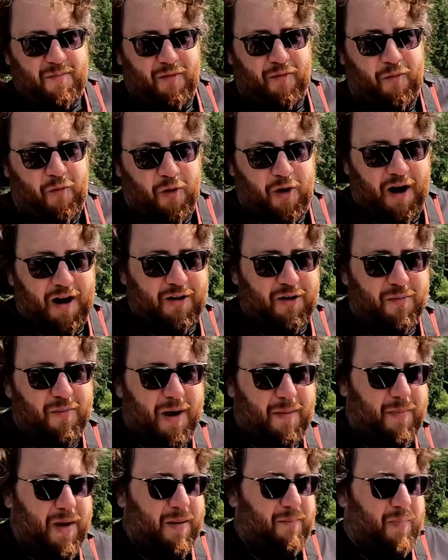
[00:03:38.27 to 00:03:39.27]
Before I do
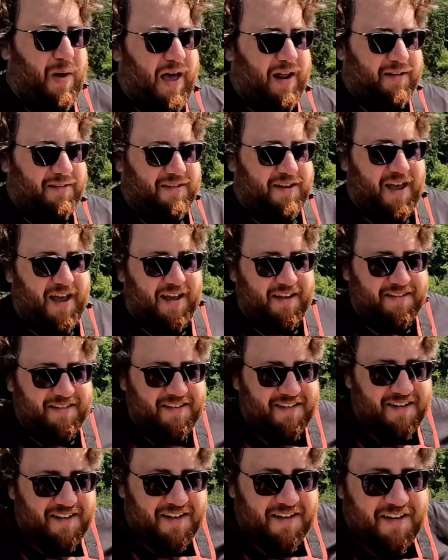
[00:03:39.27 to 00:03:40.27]
my bent paddle
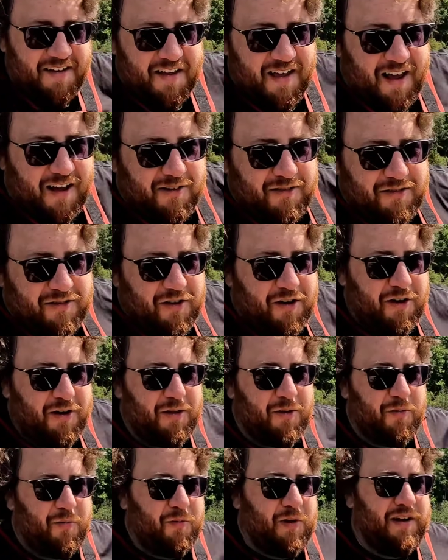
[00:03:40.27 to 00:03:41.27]
test, I'll show
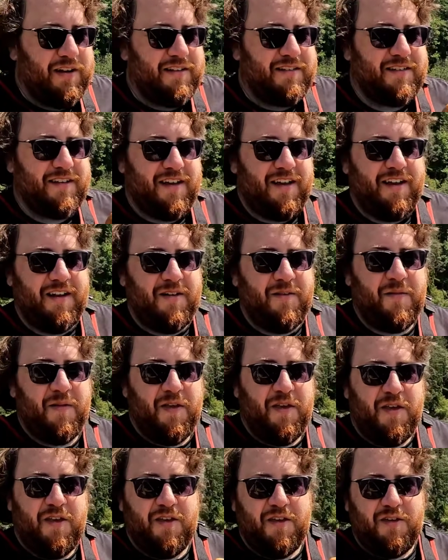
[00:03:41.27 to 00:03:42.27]
you the reason
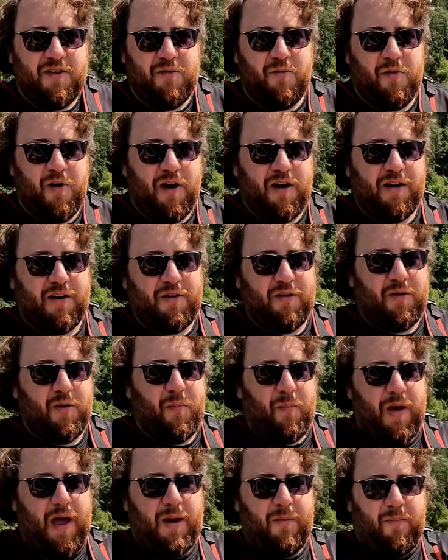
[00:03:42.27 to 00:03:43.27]
you want to do
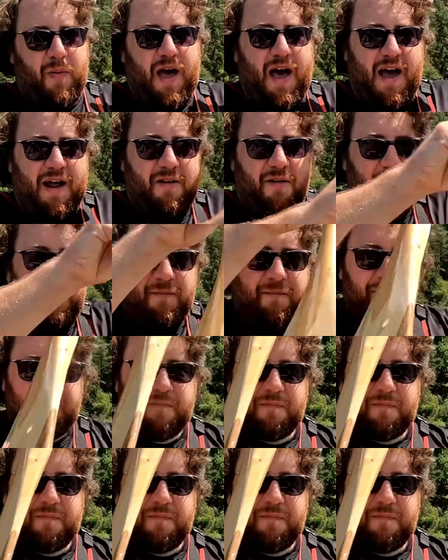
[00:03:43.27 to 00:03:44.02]
the bent paddle.